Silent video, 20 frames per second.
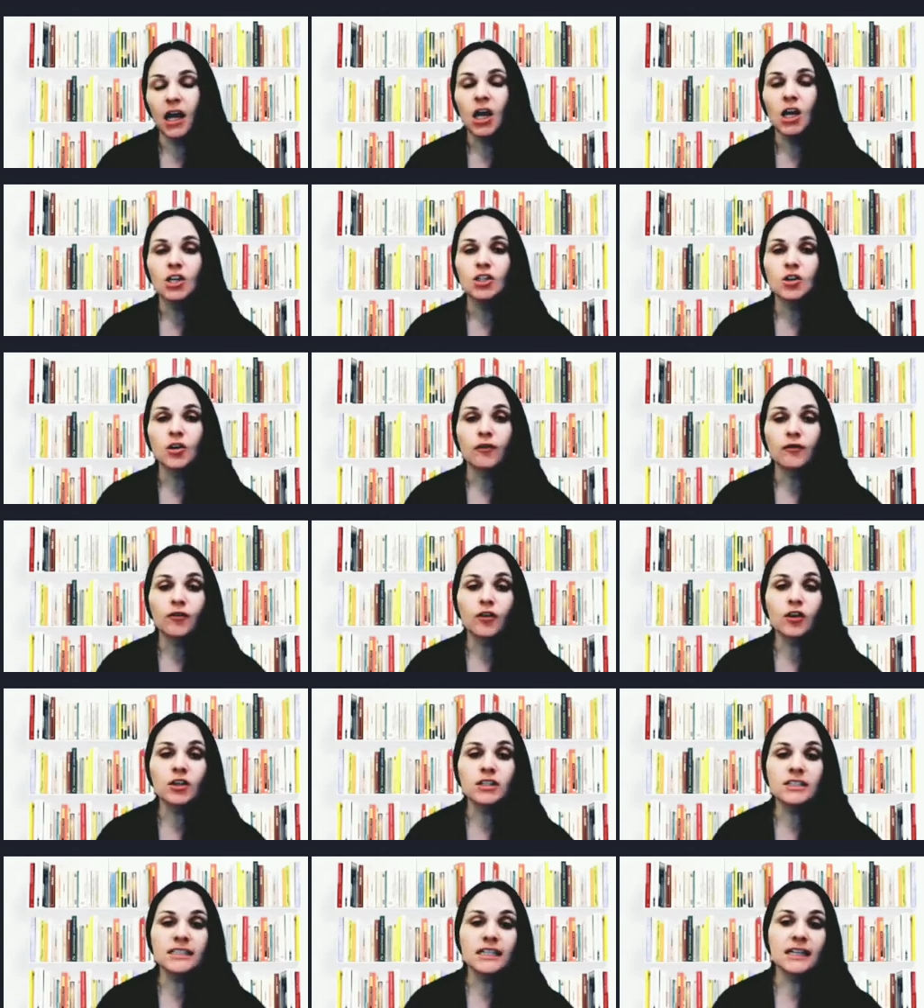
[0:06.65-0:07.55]
So the
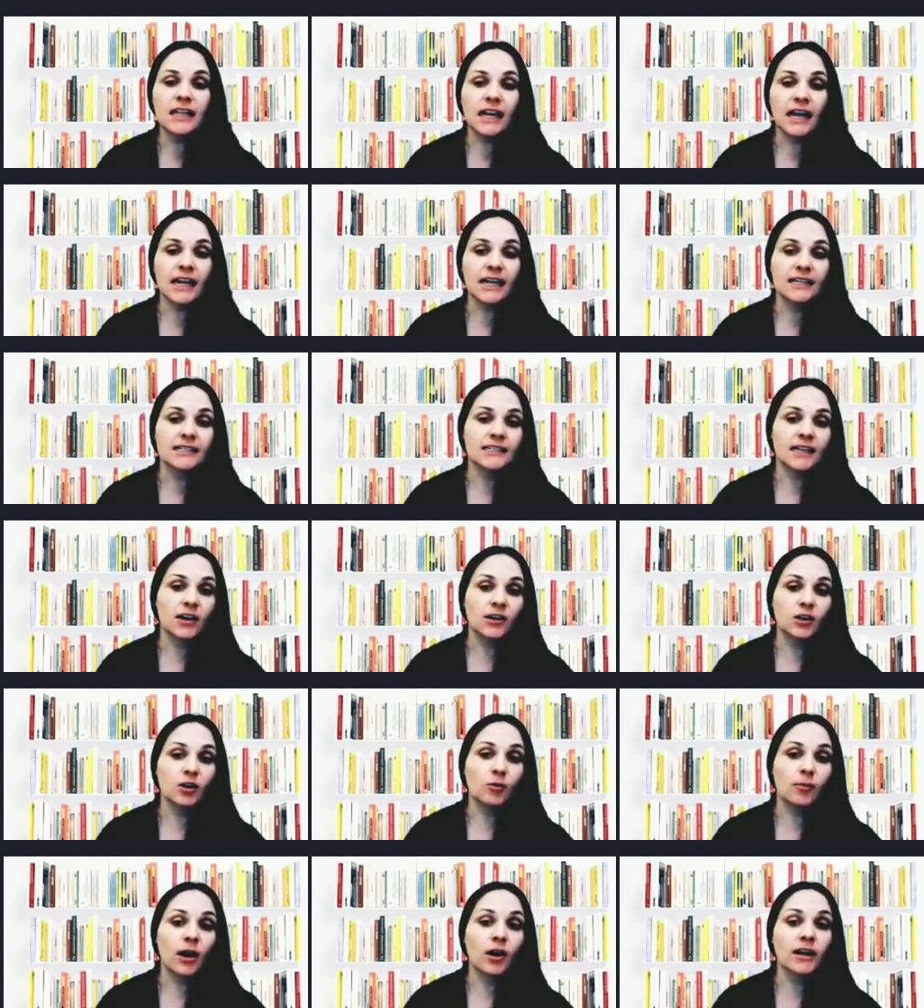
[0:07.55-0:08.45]
first thing that I can tell you
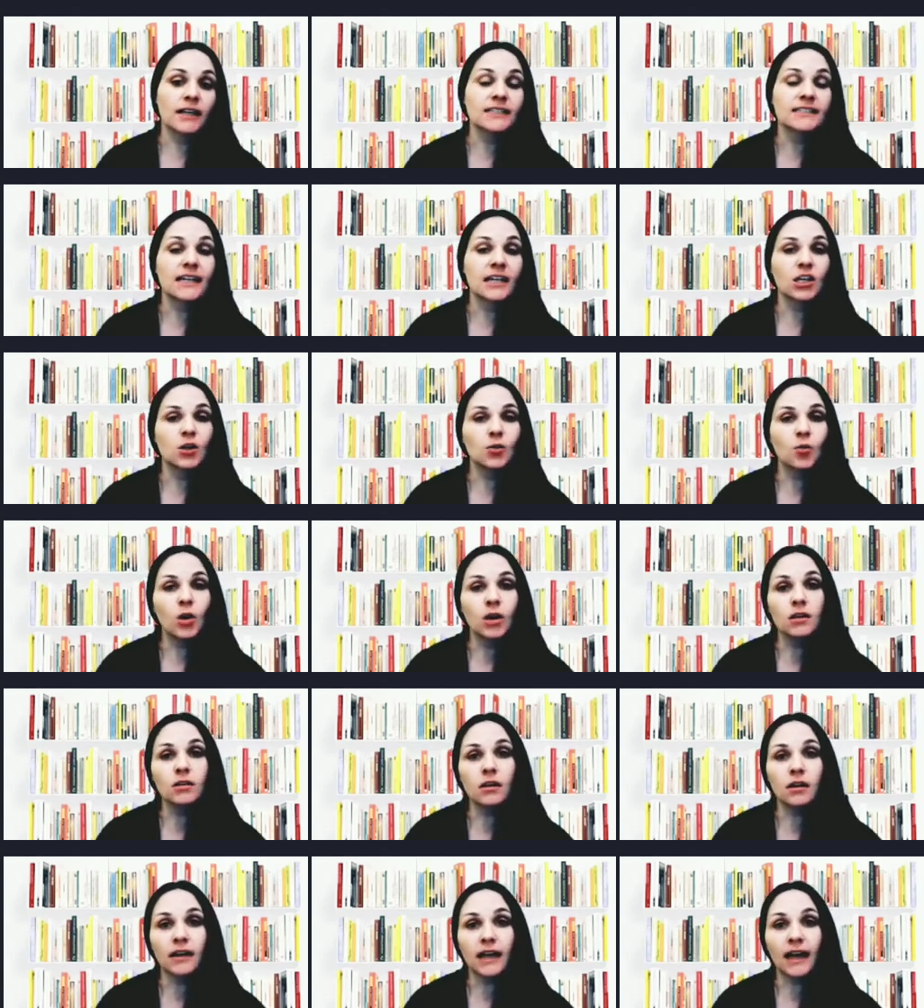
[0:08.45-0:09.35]
about is that you want to
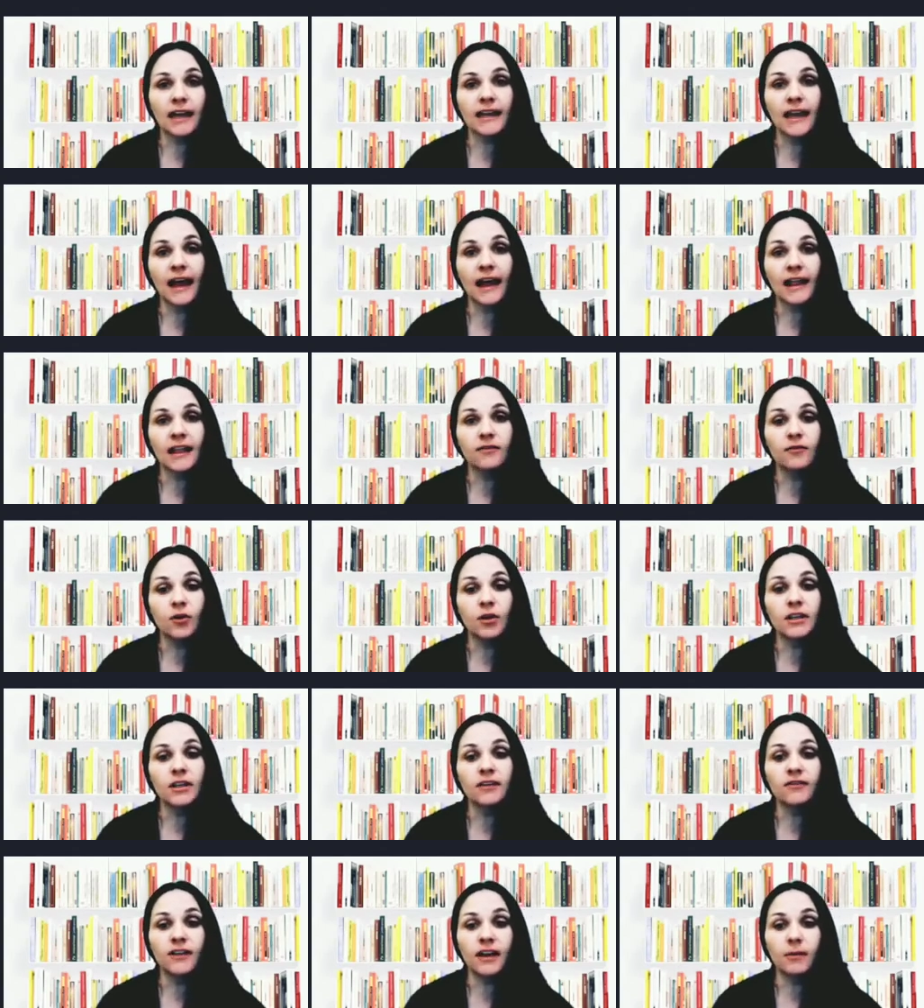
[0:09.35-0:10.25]
look at
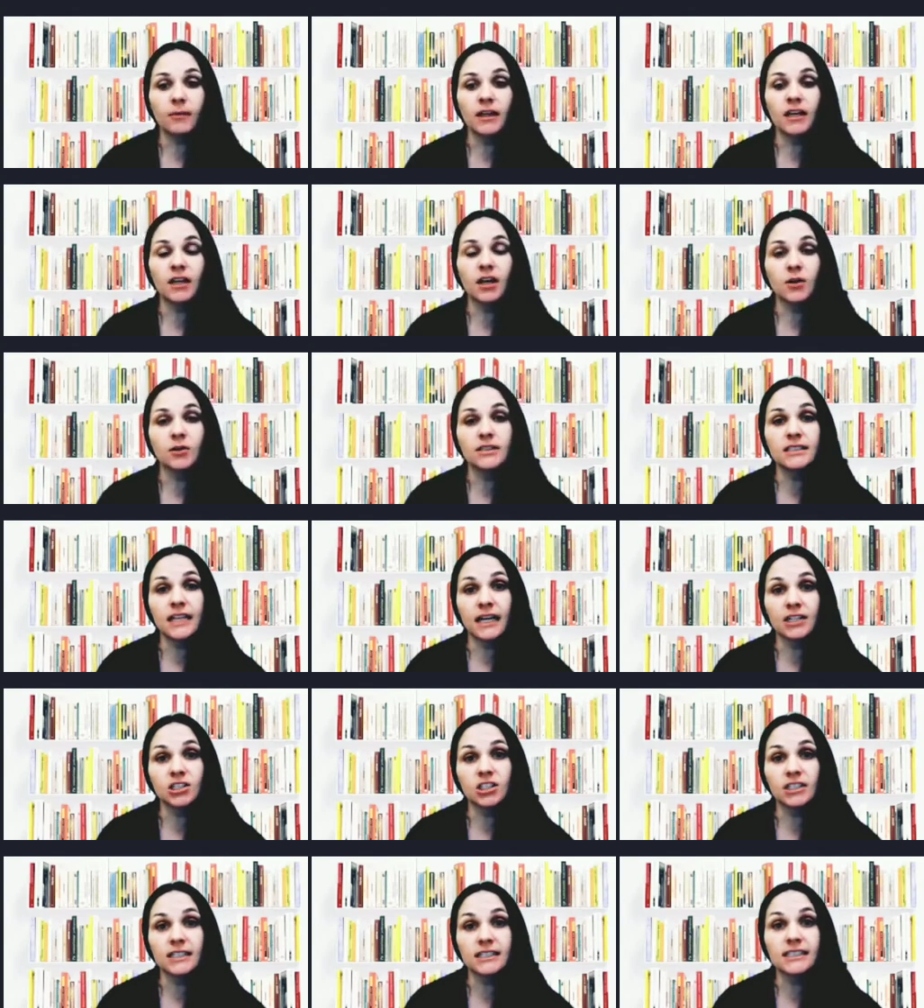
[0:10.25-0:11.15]
California Family Code
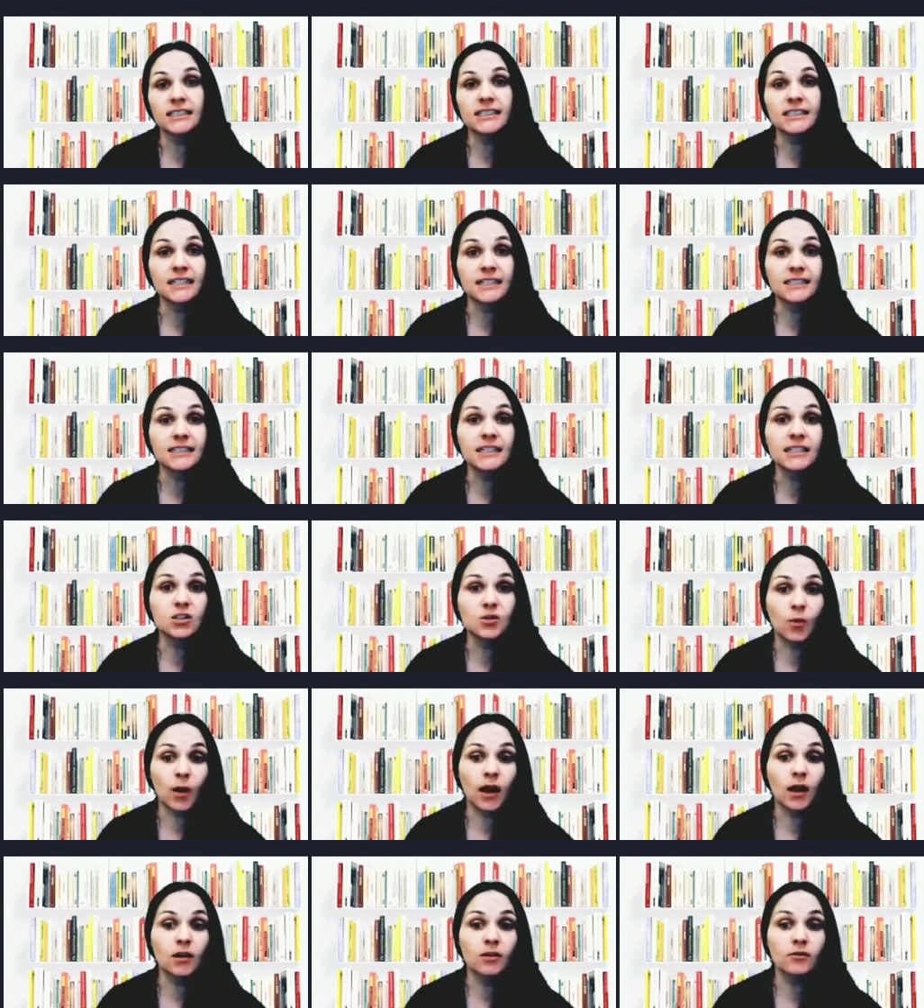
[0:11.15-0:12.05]
sections
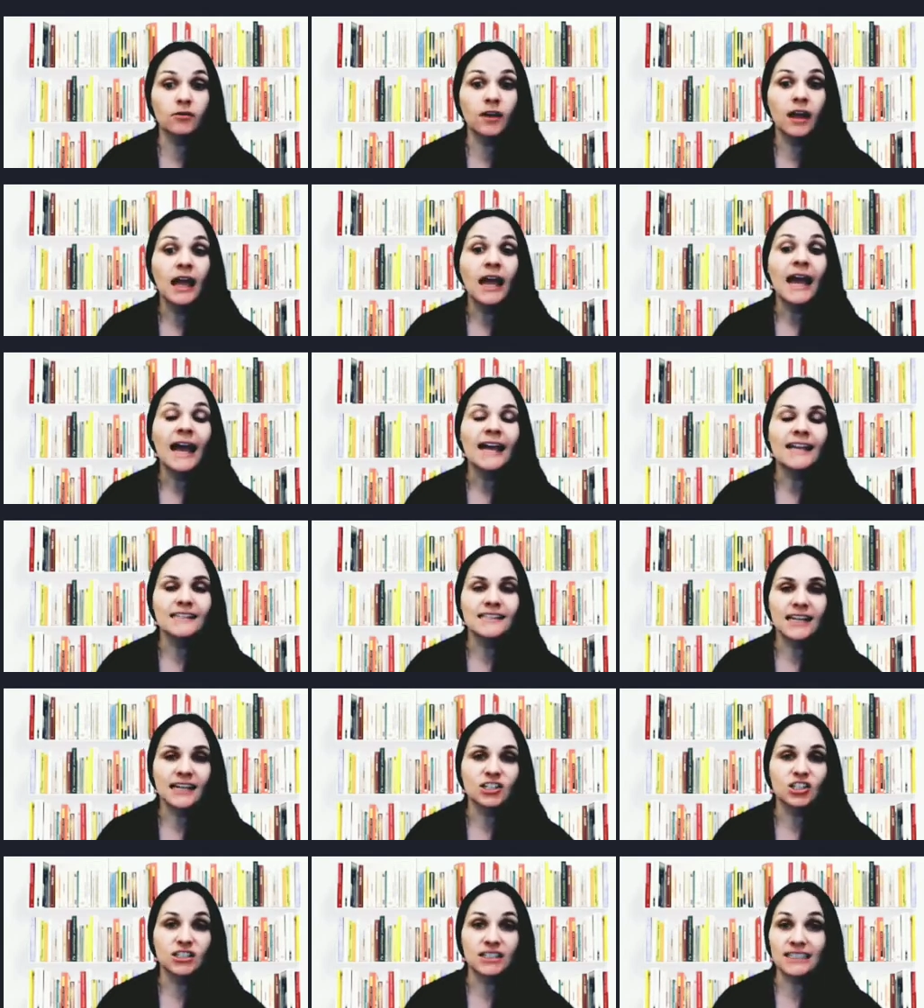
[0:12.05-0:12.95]
1612 and
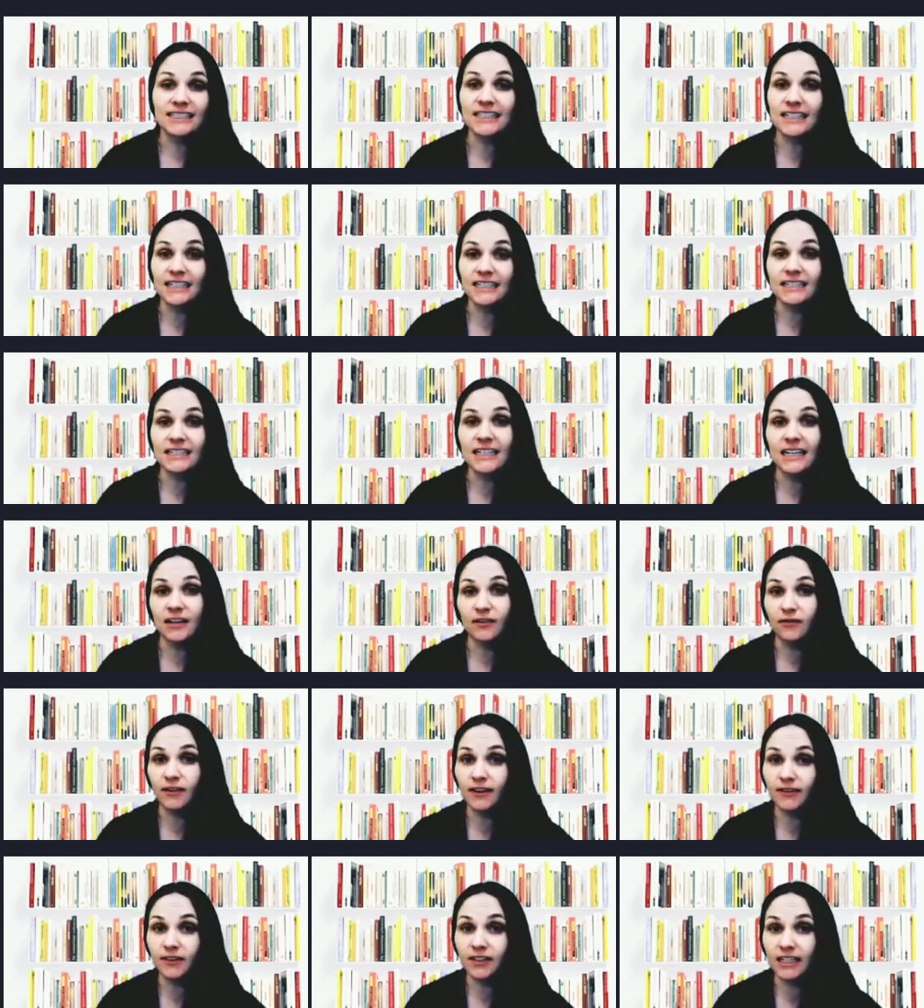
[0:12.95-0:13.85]
section
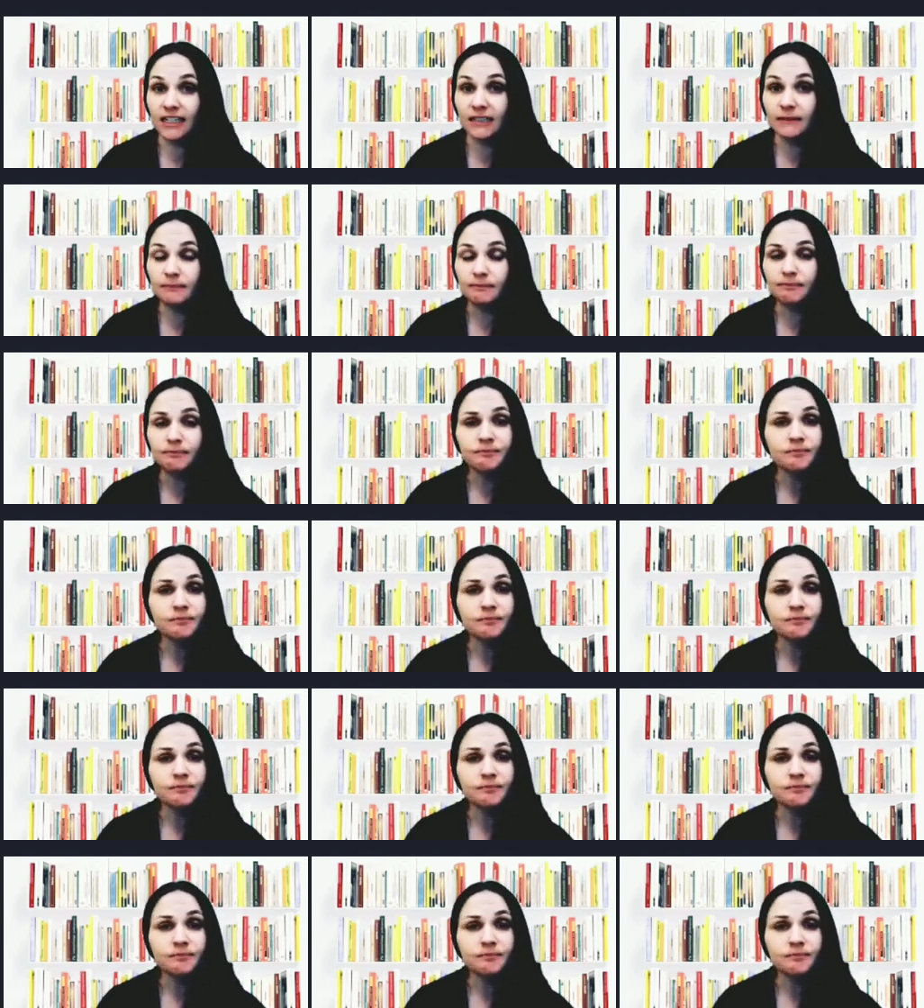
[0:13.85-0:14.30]
1615